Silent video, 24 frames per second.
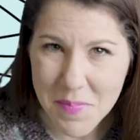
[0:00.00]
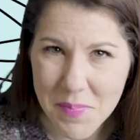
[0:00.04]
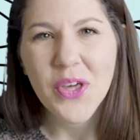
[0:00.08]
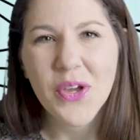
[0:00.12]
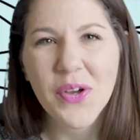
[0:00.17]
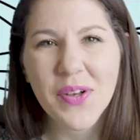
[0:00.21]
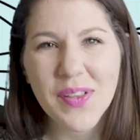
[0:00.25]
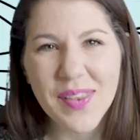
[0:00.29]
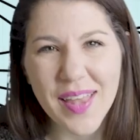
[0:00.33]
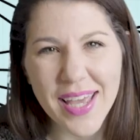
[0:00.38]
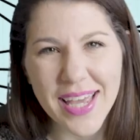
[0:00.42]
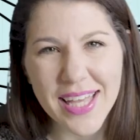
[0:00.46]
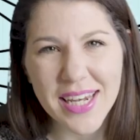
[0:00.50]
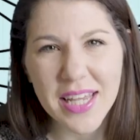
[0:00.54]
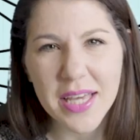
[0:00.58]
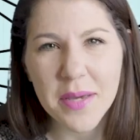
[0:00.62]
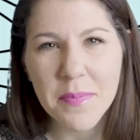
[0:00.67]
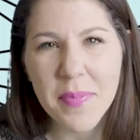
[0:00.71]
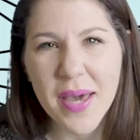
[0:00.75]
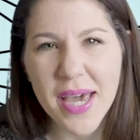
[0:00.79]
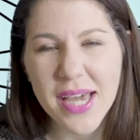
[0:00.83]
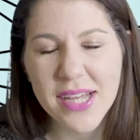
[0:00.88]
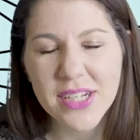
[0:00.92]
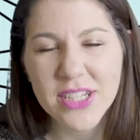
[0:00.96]
Your
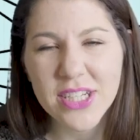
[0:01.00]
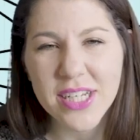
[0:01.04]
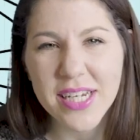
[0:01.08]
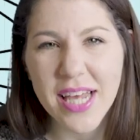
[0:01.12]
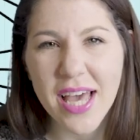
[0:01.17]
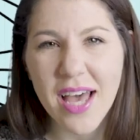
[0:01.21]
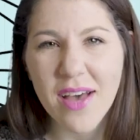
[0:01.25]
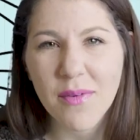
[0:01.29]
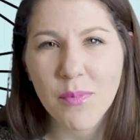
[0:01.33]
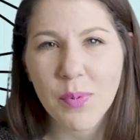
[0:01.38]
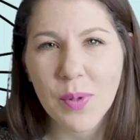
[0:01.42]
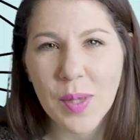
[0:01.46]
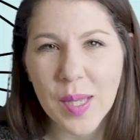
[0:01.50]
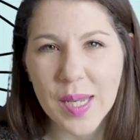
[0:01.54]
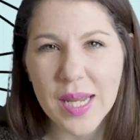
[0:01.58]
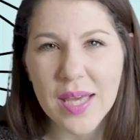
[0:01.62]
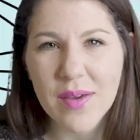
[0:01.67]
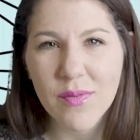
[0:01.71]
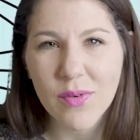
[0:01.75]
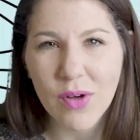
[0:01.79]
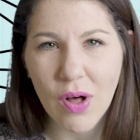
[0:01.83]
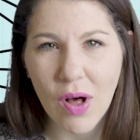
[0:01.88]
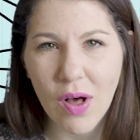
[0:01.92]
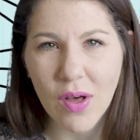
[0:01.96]
landing page should have plenty
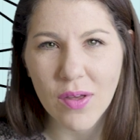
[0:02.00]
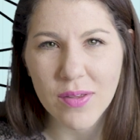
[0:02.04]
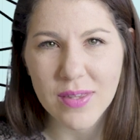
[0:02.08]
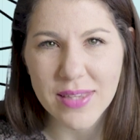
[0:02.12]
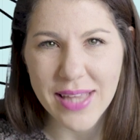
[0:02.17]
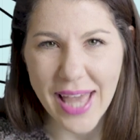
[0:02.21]
of calls